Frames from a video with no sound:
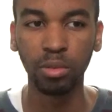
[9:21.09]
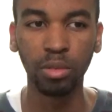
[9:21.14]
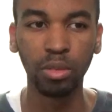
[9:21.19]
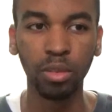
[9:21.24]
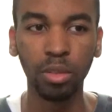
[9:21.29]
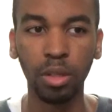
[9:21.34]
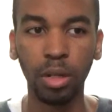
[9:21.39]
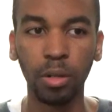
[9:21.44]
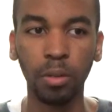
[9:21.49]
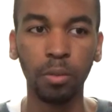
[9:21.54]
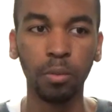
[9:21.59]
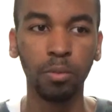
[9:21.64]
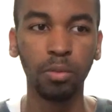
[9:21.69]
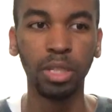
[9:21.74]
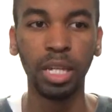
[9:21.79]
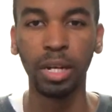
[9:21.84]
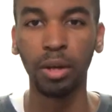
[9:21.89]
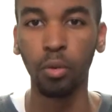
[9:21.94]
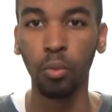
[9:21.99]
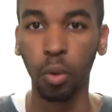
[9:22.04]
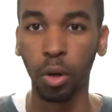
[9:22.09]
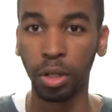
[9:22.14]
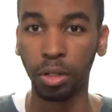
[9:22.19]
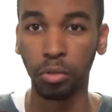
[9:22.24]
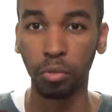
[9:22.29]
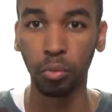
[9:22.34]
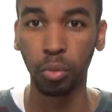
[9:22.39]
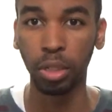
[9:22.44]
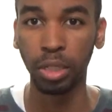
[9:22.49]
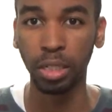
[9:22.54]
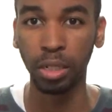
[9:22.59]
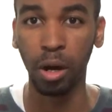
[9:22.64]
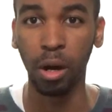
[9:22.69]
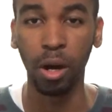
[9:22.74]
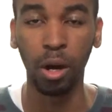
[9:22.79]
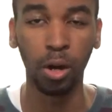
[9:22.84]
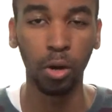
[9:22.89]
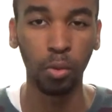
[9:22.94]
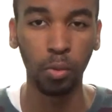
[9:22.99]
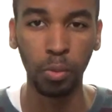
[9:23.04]
you know, they're working really
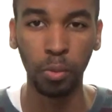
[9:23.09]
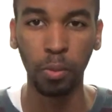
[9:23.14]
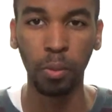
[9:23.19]
hard,